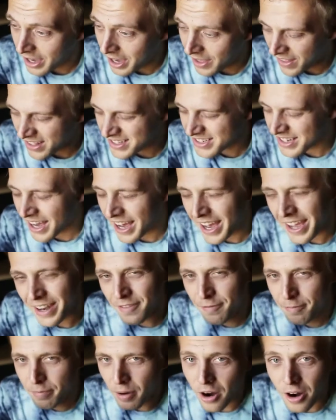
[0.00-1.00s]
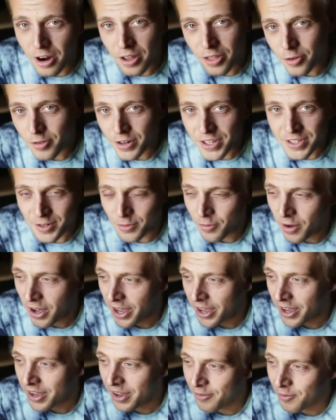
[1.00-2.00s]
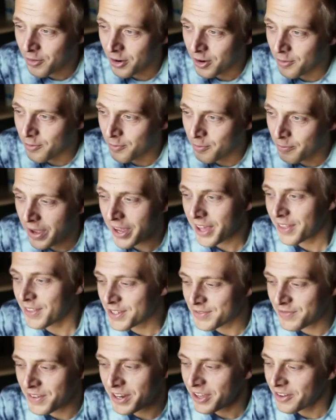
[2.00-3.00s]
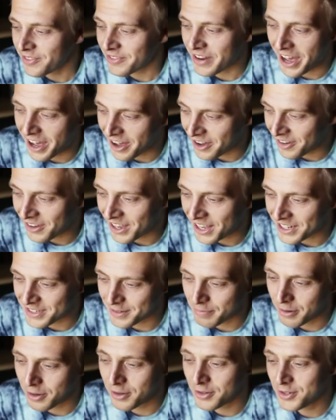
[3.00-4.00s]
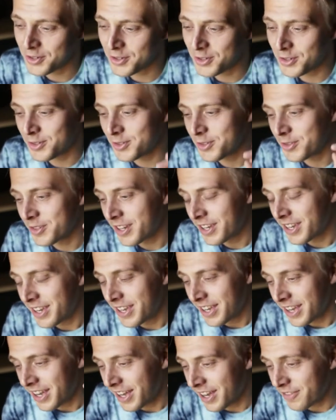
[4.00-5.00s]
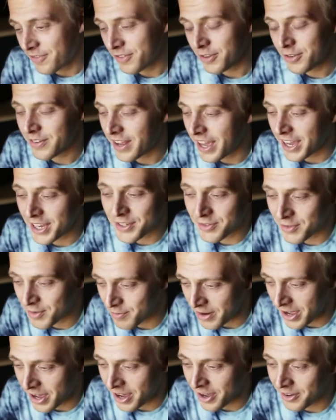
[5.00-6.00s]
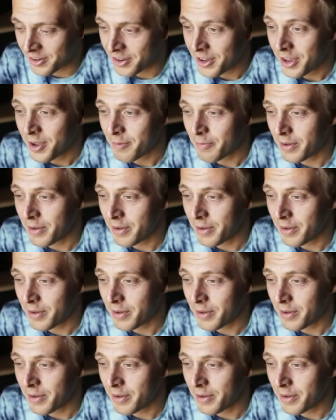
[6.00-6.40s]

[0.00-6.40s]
And that's kind of part of the reason why we're making this video now as opposed to a few days from now,